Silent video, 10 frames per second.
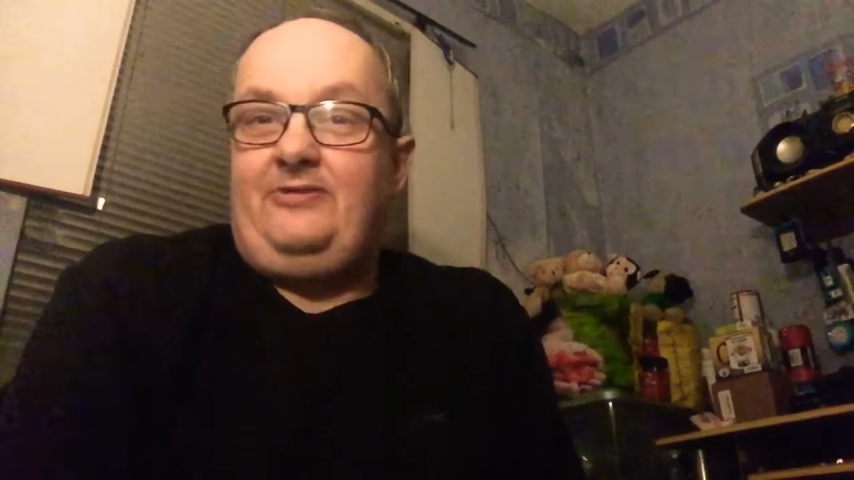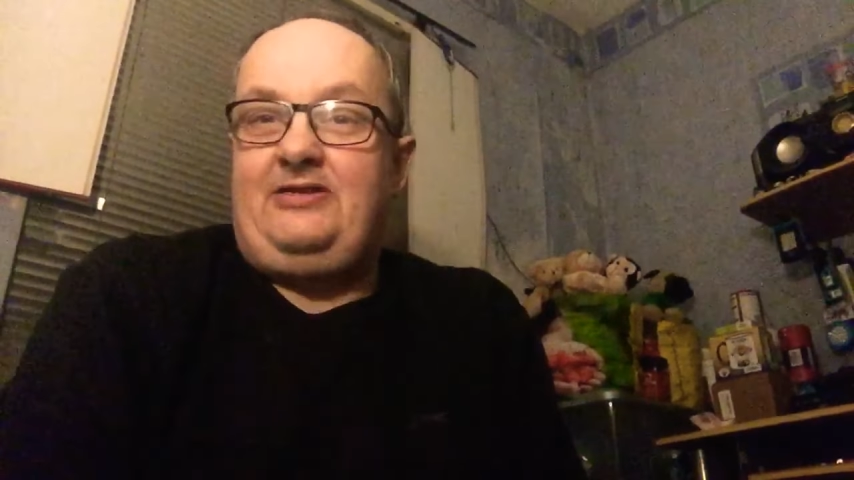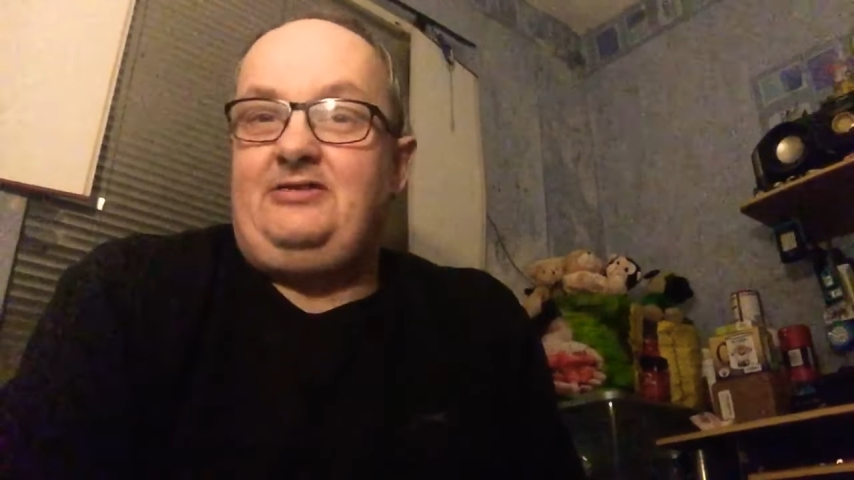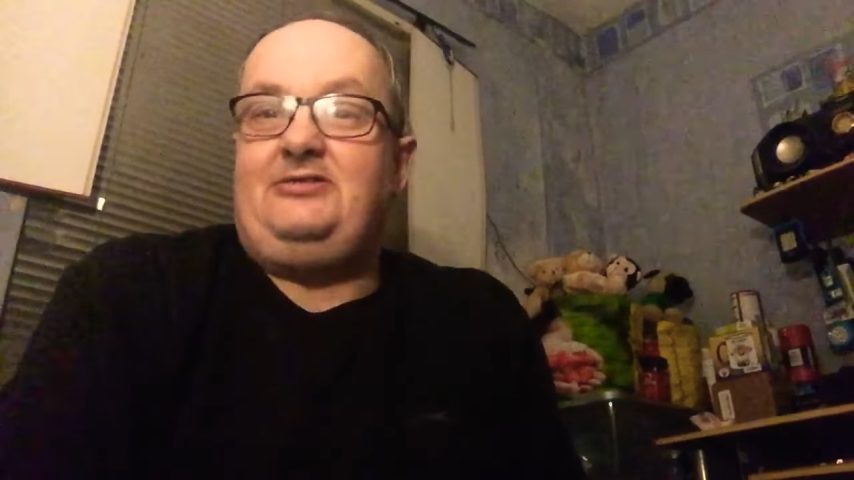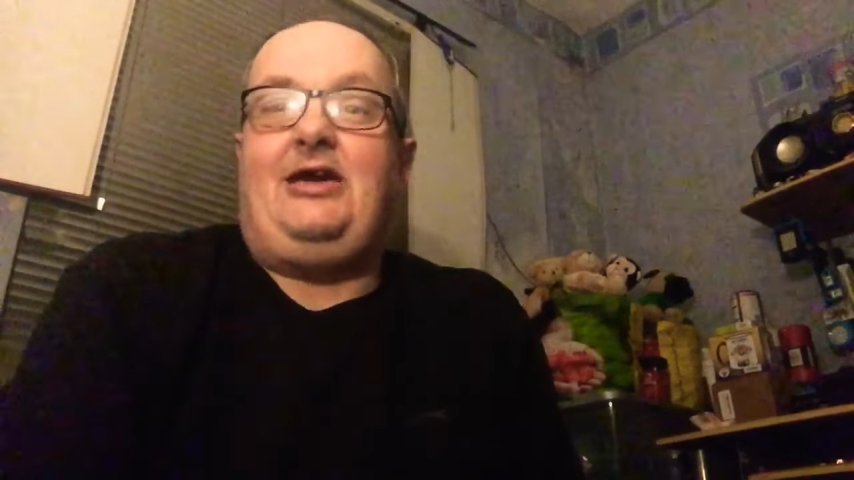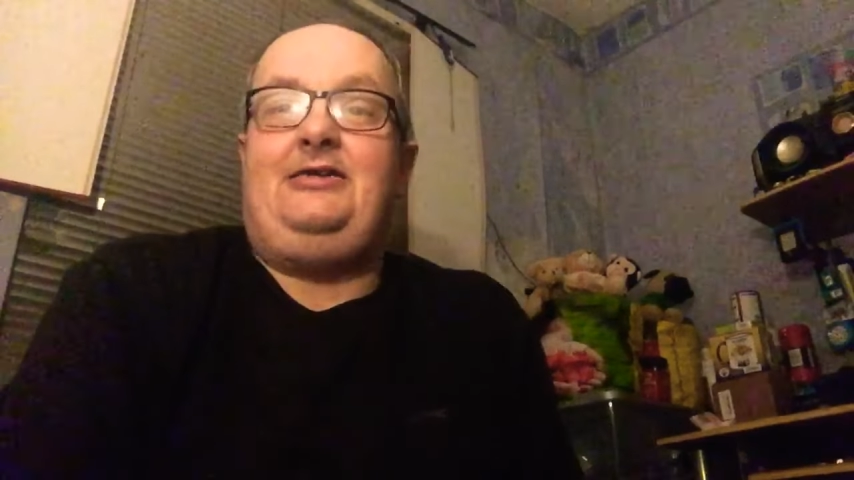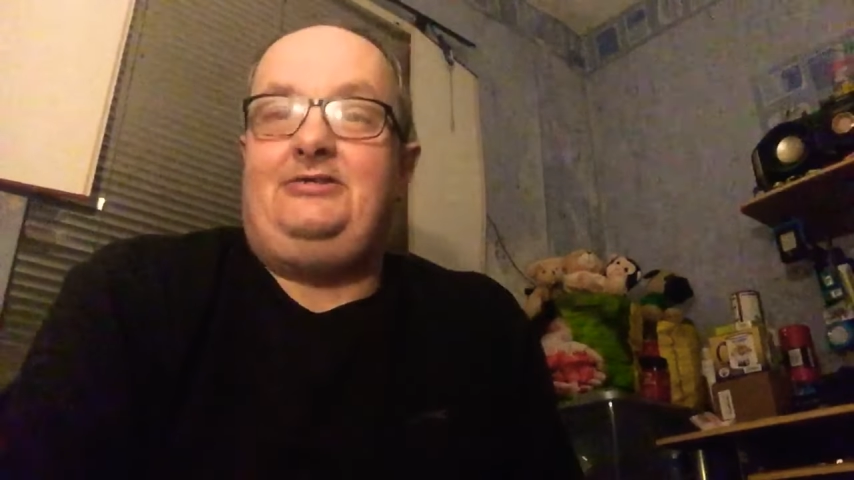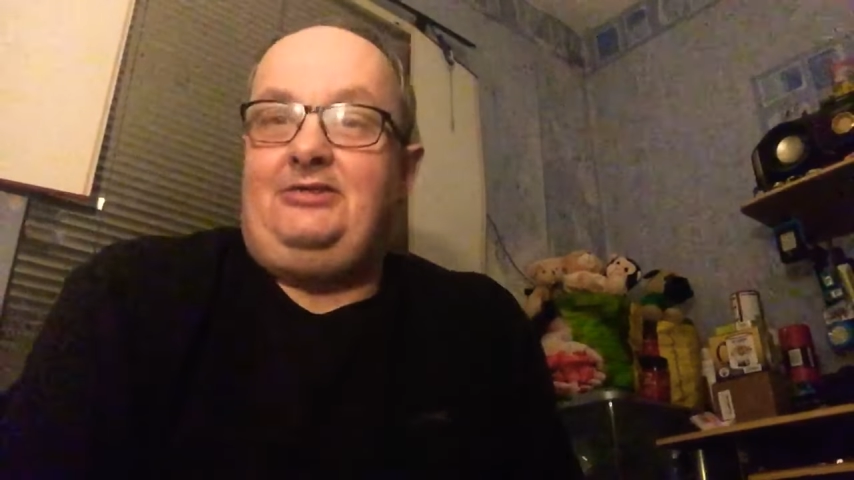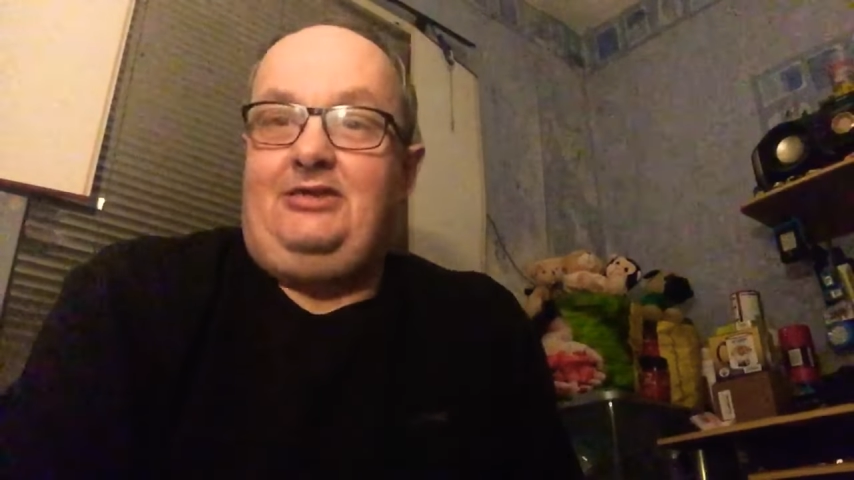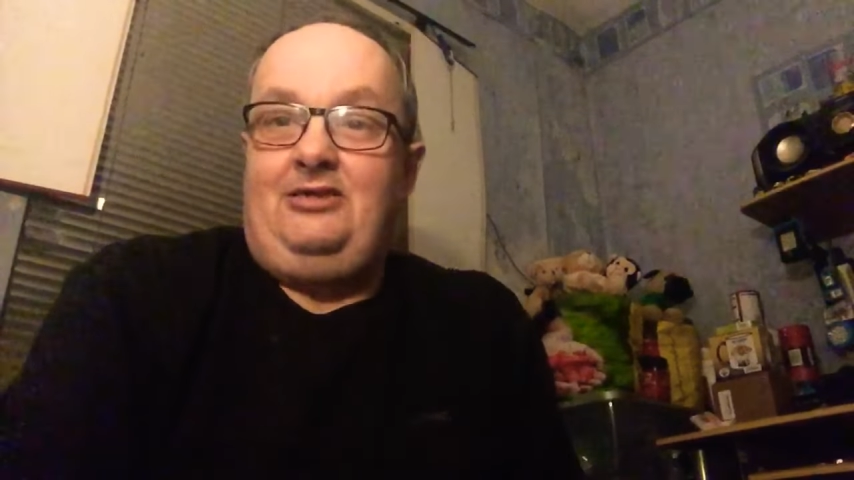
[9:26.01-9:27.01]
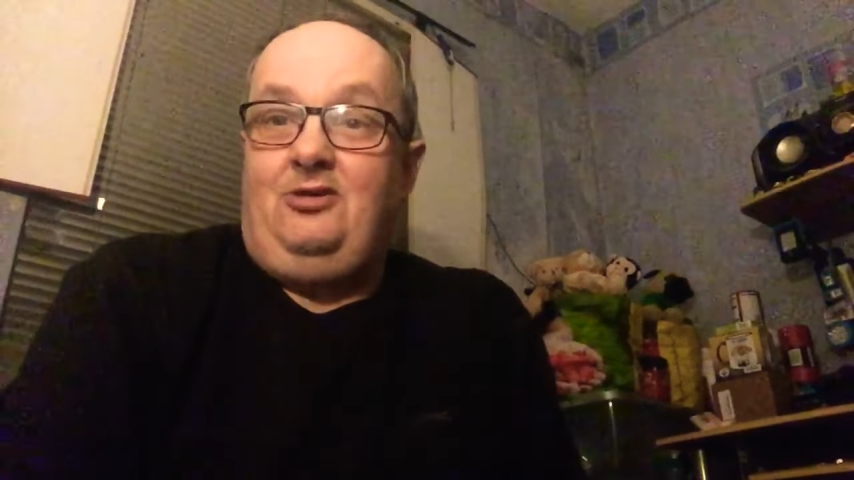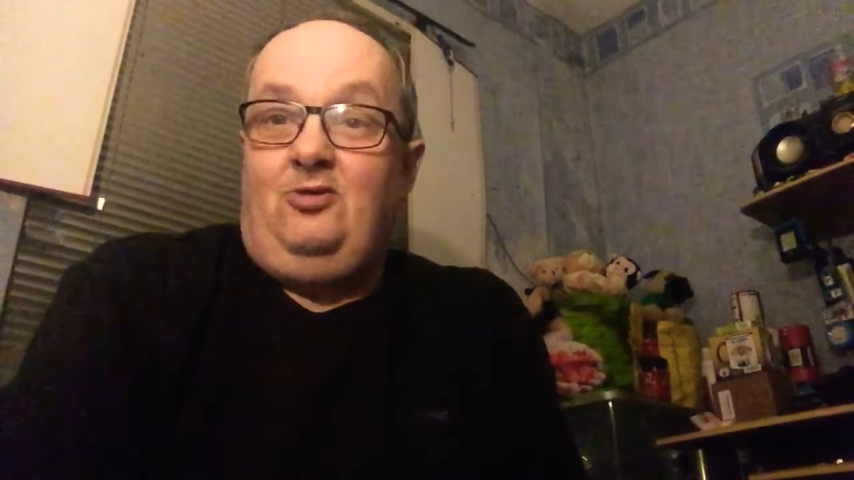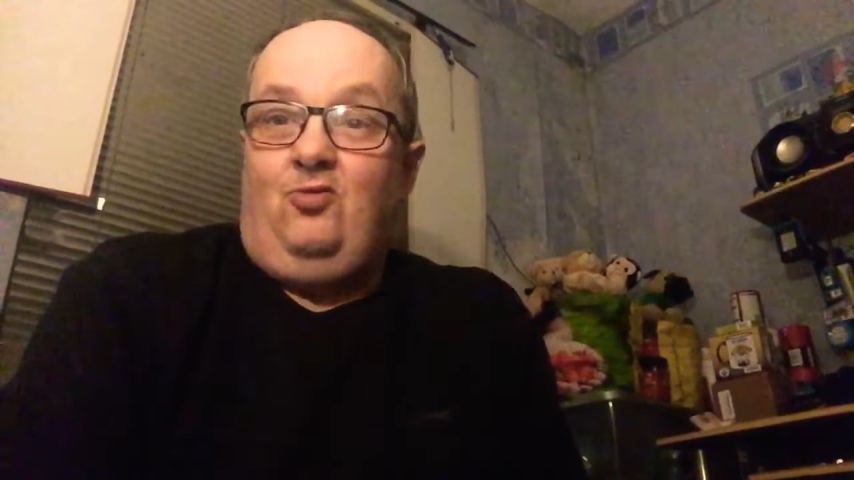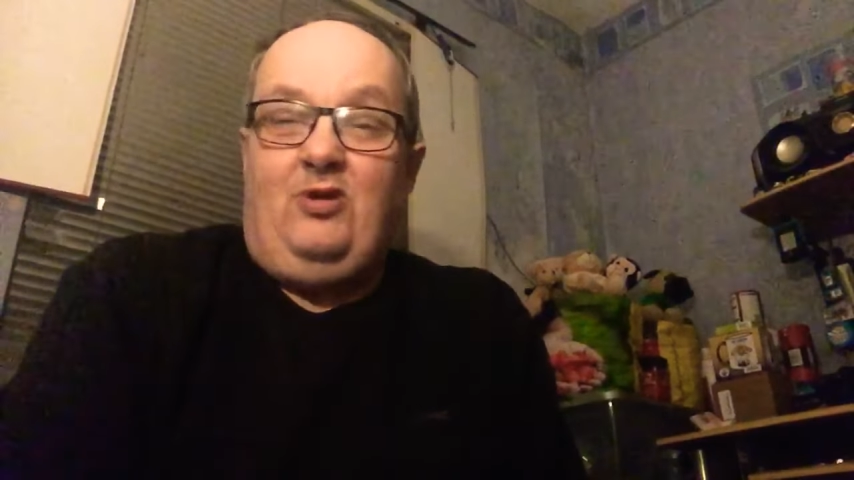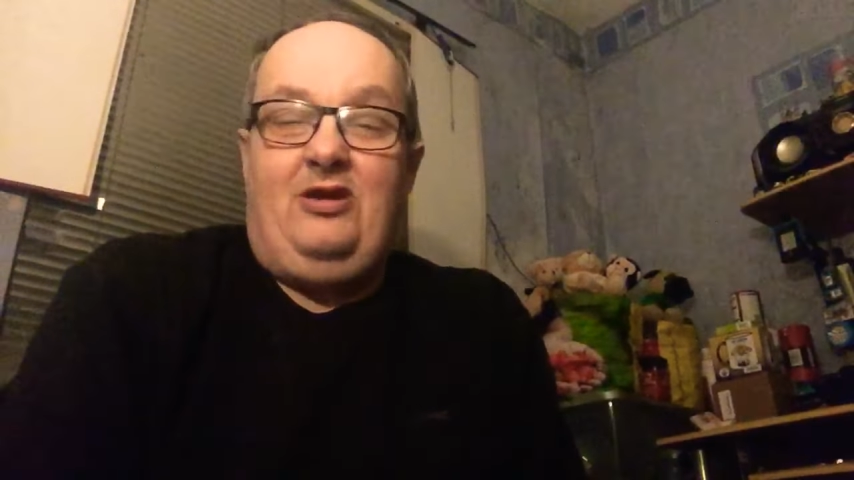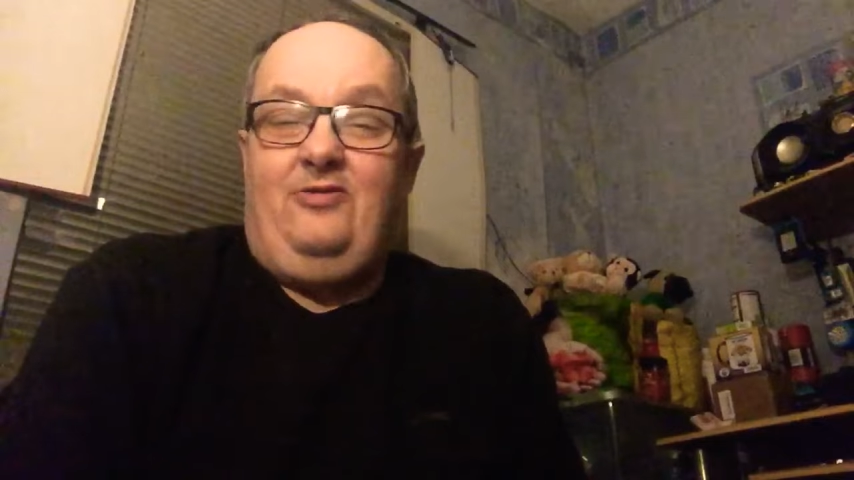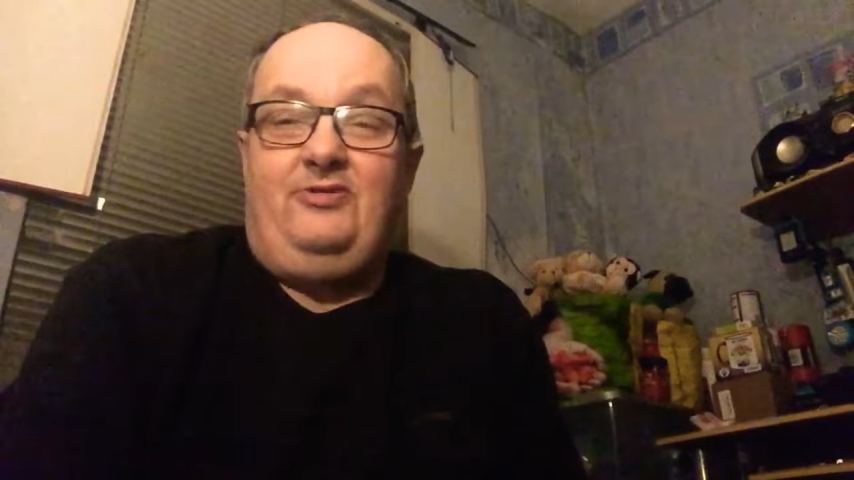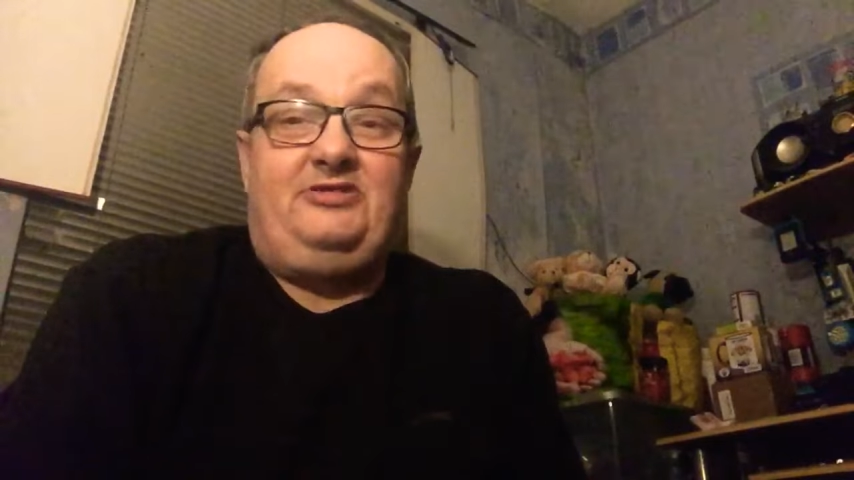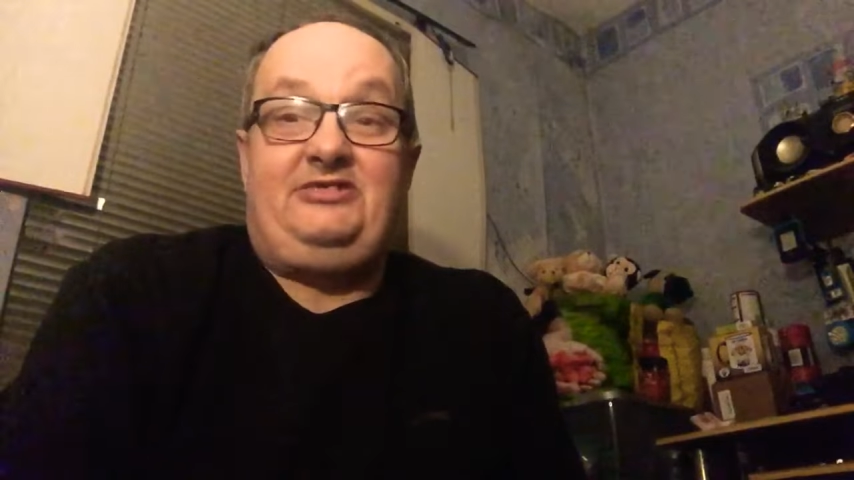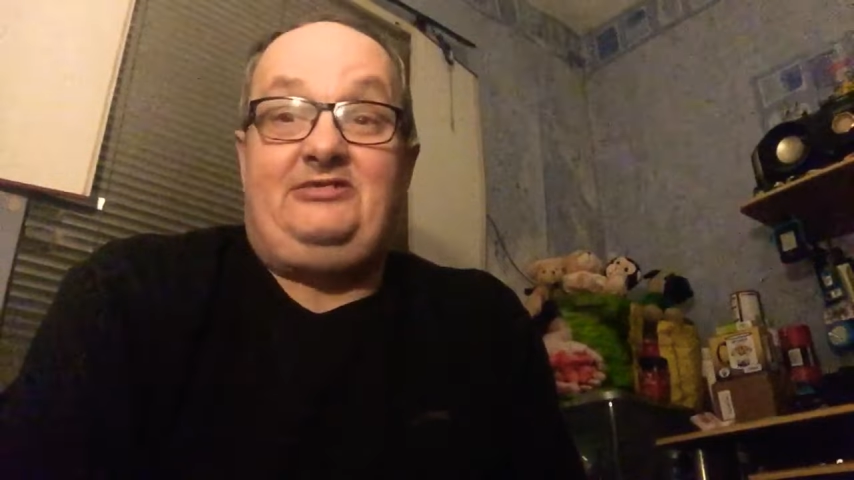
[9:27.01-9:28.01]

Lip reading: anxiety where they're